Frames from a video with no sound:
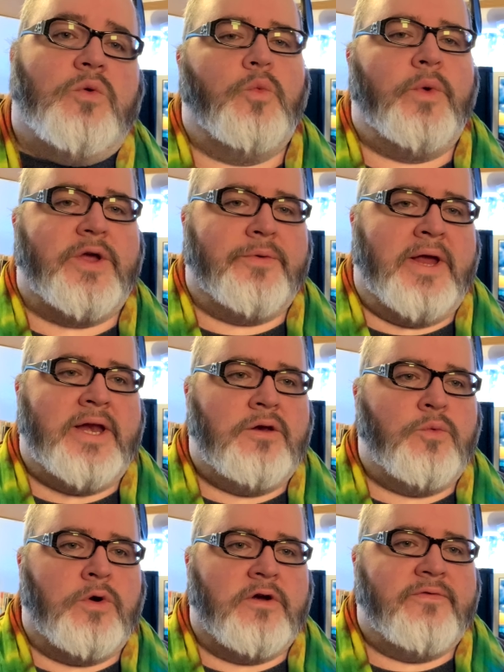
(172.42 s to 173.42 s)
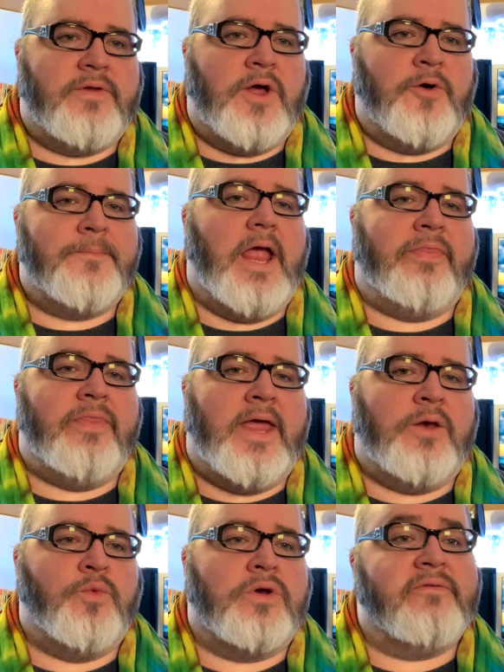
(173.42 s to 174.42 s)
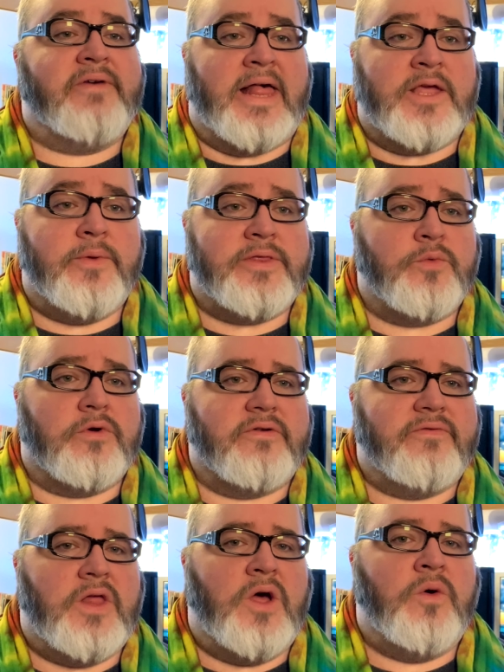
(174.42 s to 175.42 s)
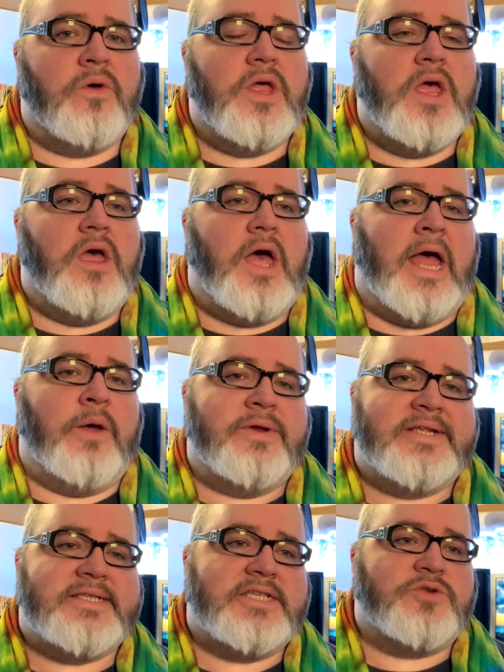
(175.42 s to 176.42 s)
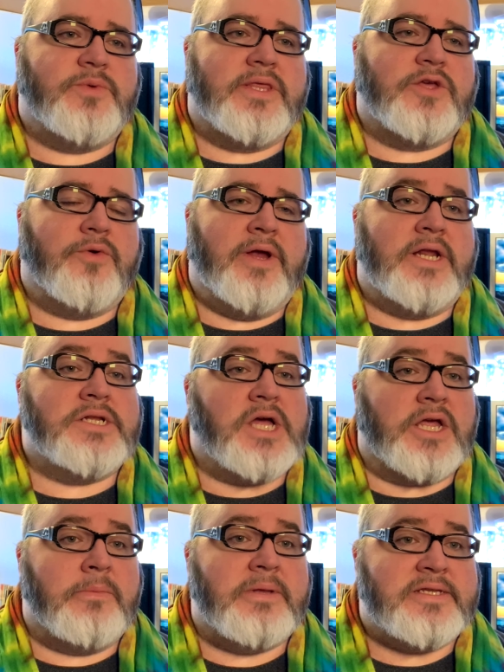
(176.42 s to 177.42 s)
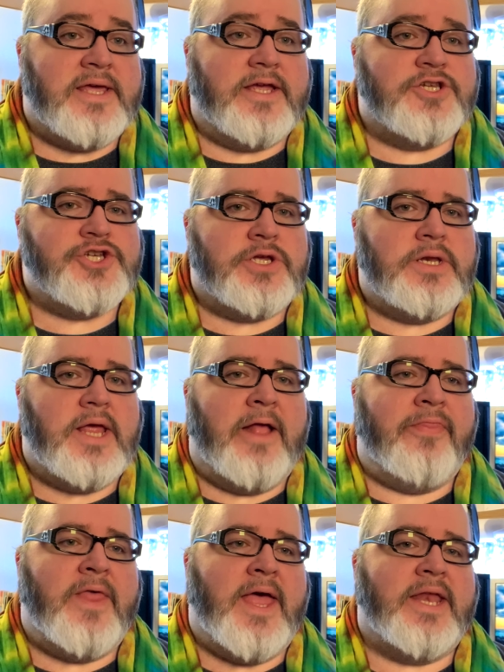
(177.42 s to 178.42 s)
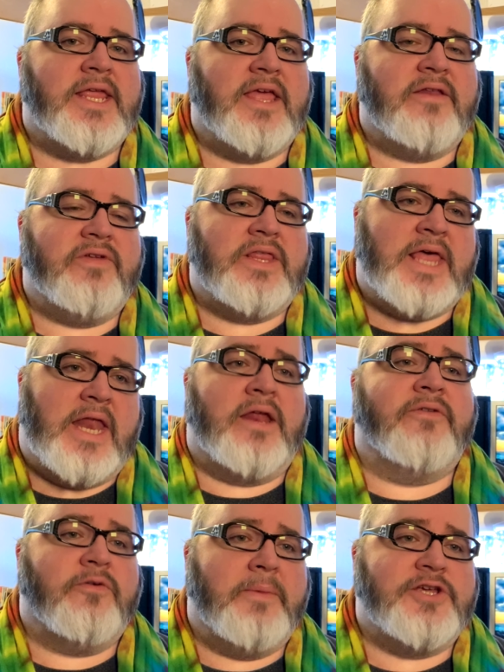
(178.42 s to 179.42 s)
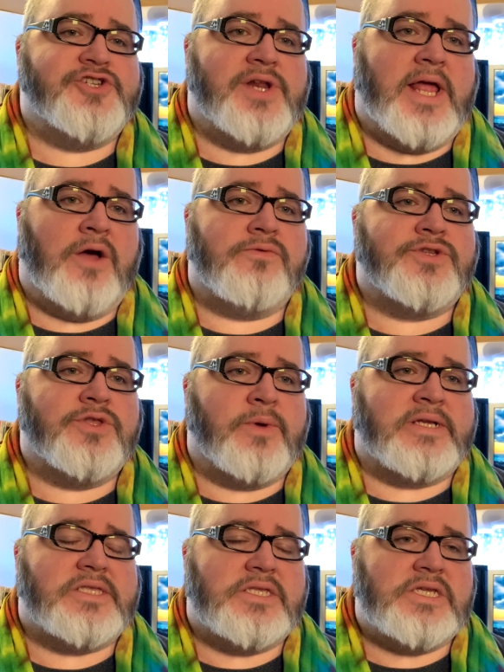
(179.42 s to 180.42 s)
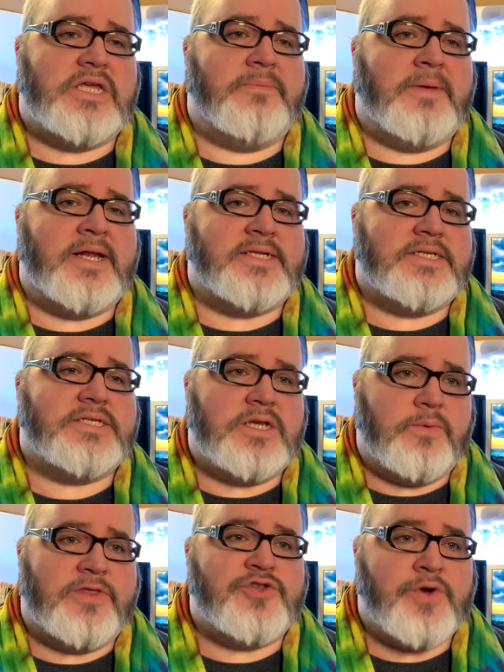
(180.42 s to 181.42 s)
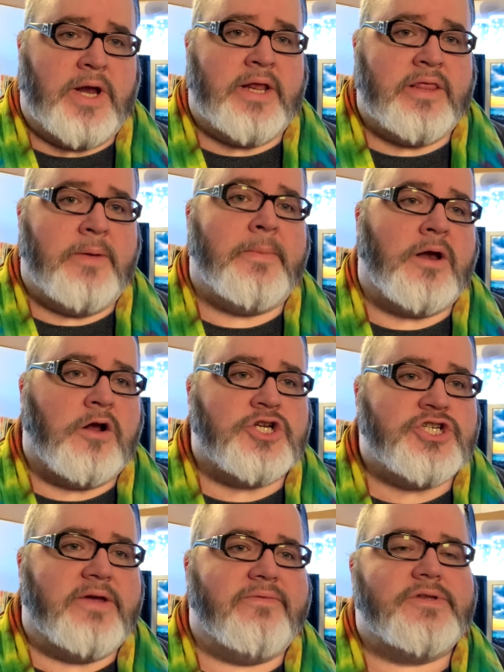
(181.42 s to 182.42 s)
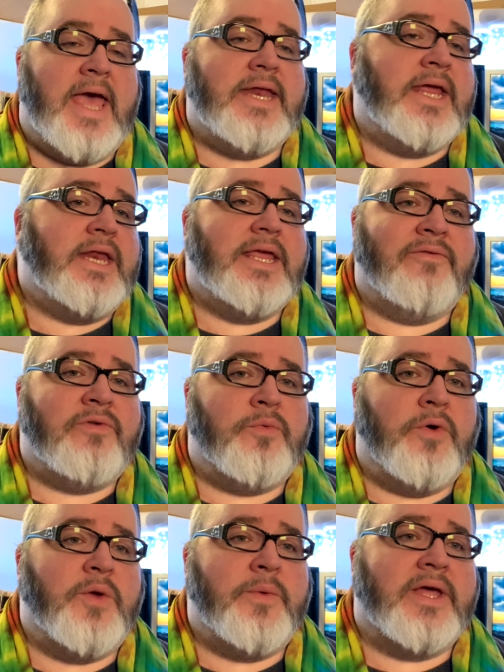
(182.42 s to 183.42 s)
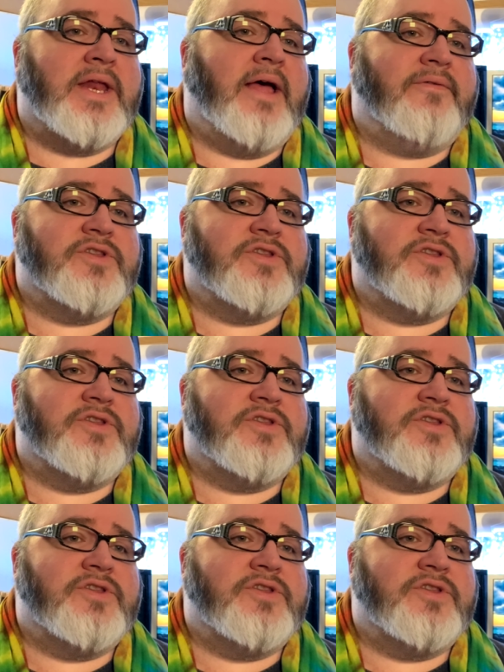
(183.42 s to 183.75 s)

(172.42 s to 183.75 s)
we created a workflow and then would evaluate the workflow. I would assist with creating documentation and then giving that information out to the rest of the team and assisting with training them on our shift. At any given point, we could have